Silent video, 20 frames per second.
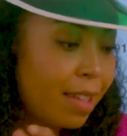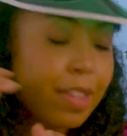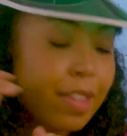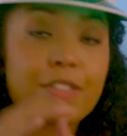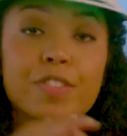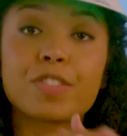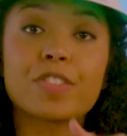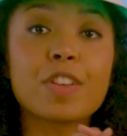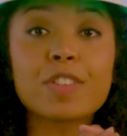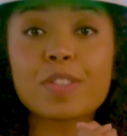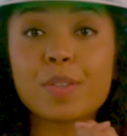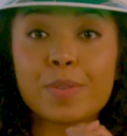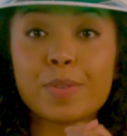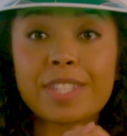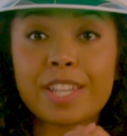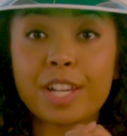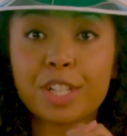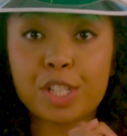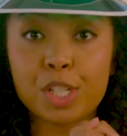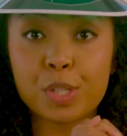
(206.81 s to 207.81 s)
There's also a
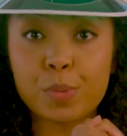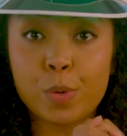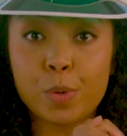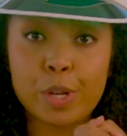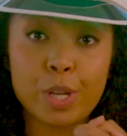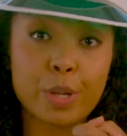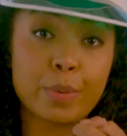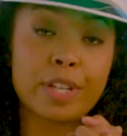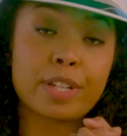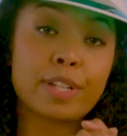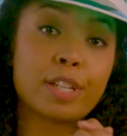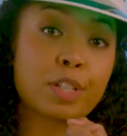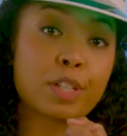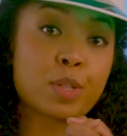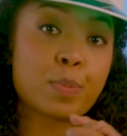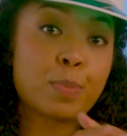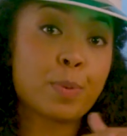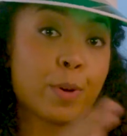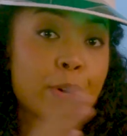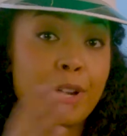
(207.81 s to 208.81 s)
section where you can
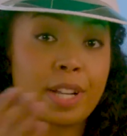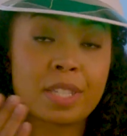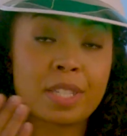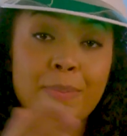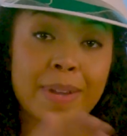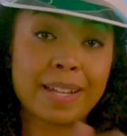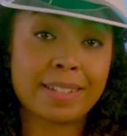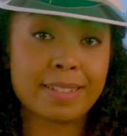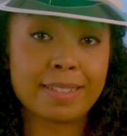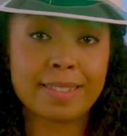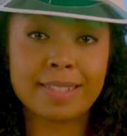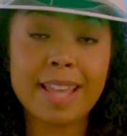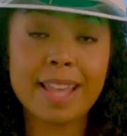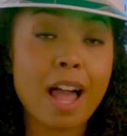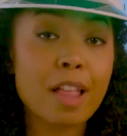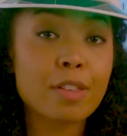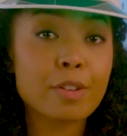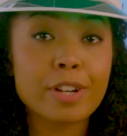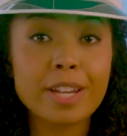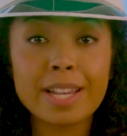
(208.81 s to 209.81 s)
explore expected
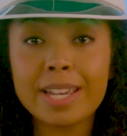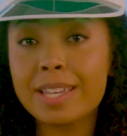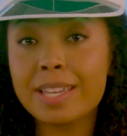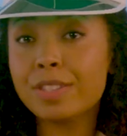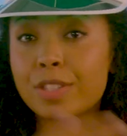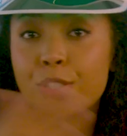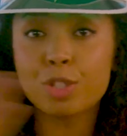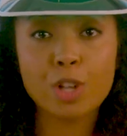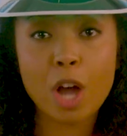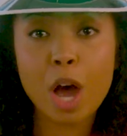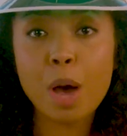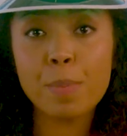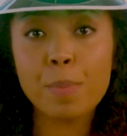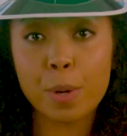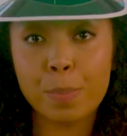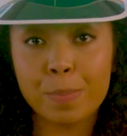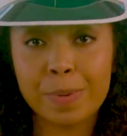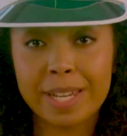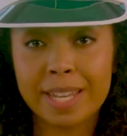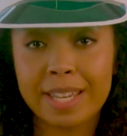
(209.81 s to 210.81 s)
salaries and job
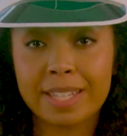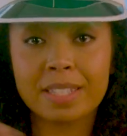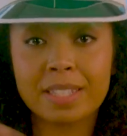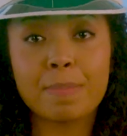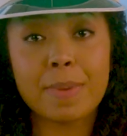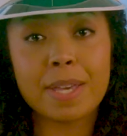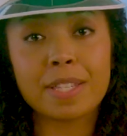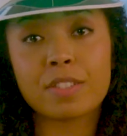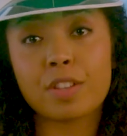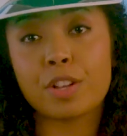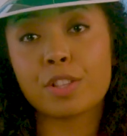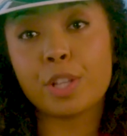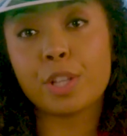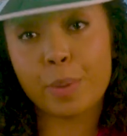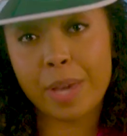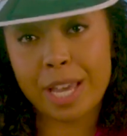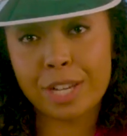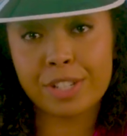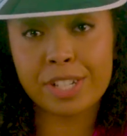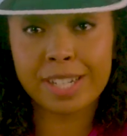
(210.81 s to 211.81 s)
openings based on
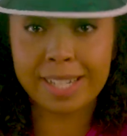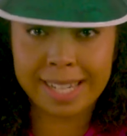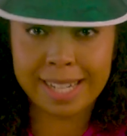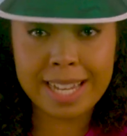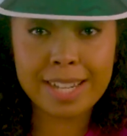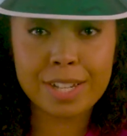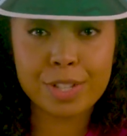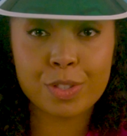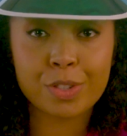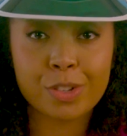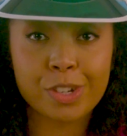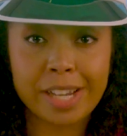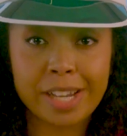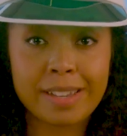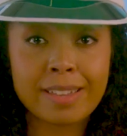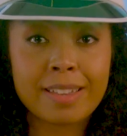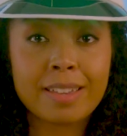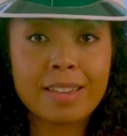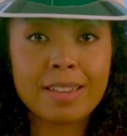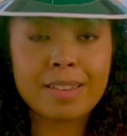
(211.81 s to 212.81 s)
location and
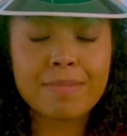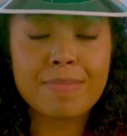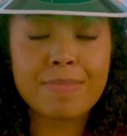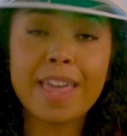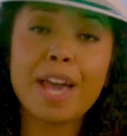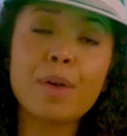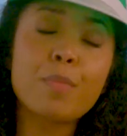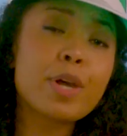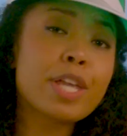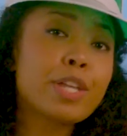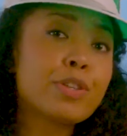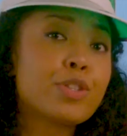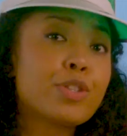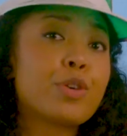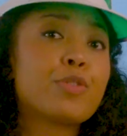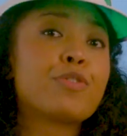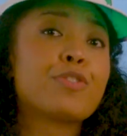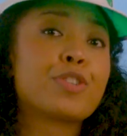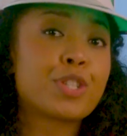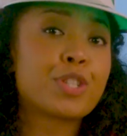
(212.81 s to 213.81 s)
industry, that way you'll
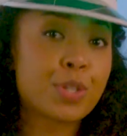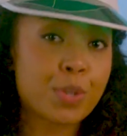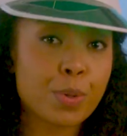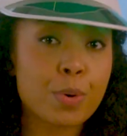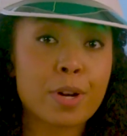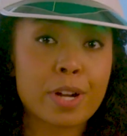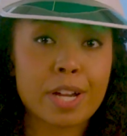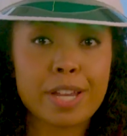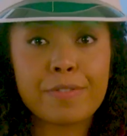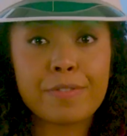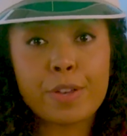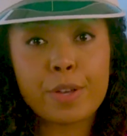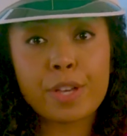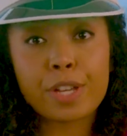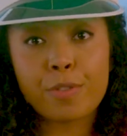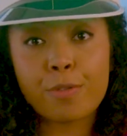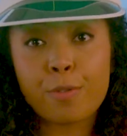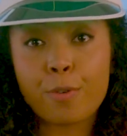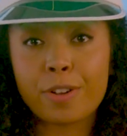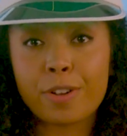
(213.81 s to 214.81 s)
know for sure if you
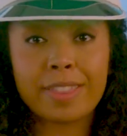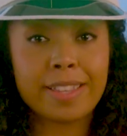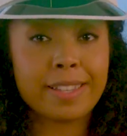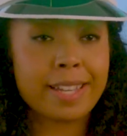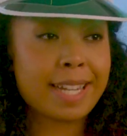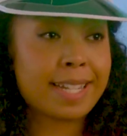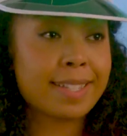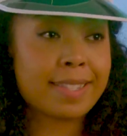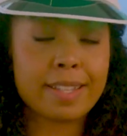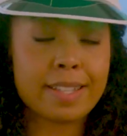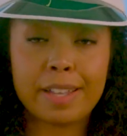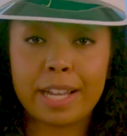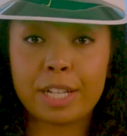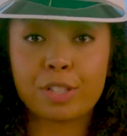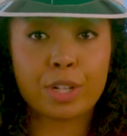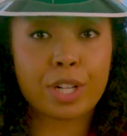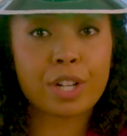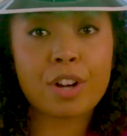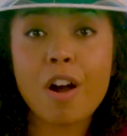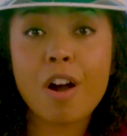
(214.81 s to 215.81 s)
can afford the latest
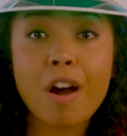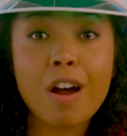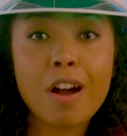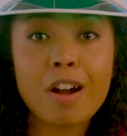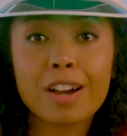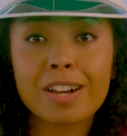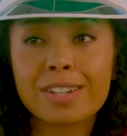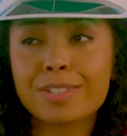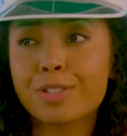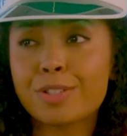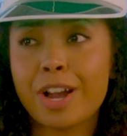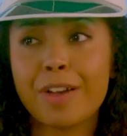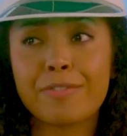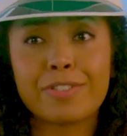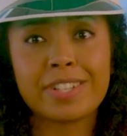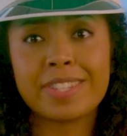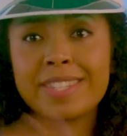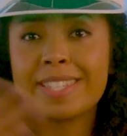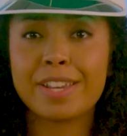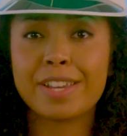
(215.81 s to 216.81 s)
electric car,
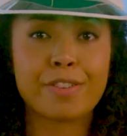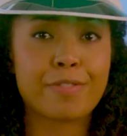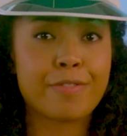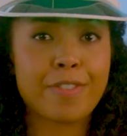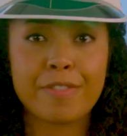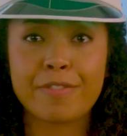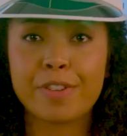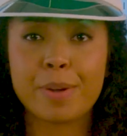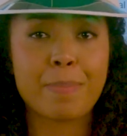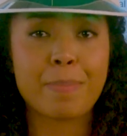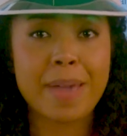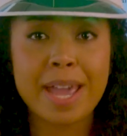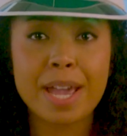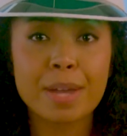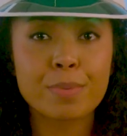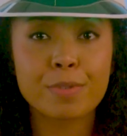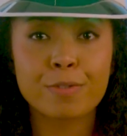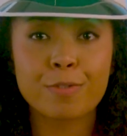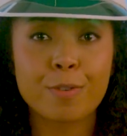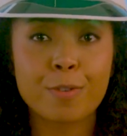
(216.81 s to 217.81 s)
travel to see your favorite
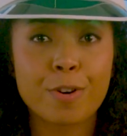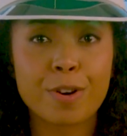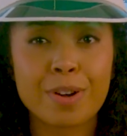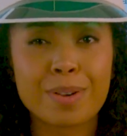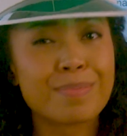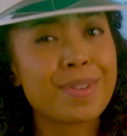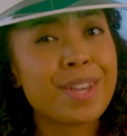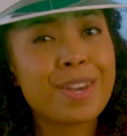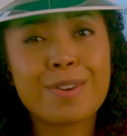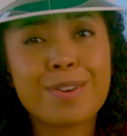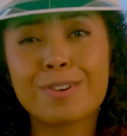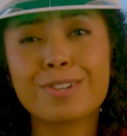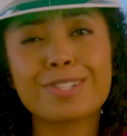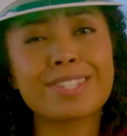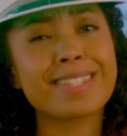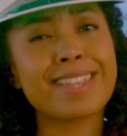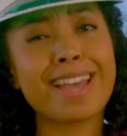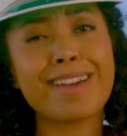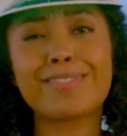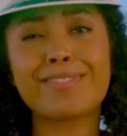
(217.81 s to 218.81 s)
band perform, or
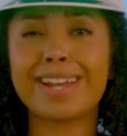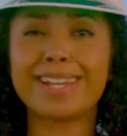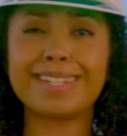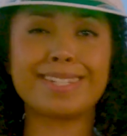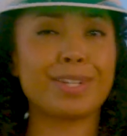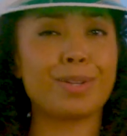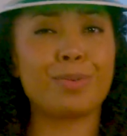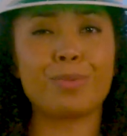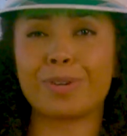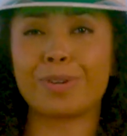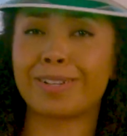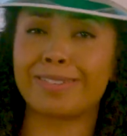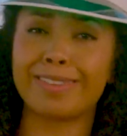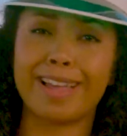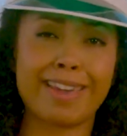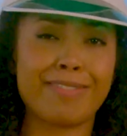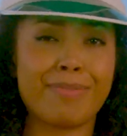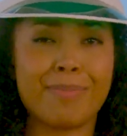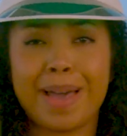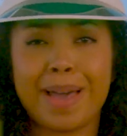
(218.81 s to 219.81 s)
just have an ideal work-life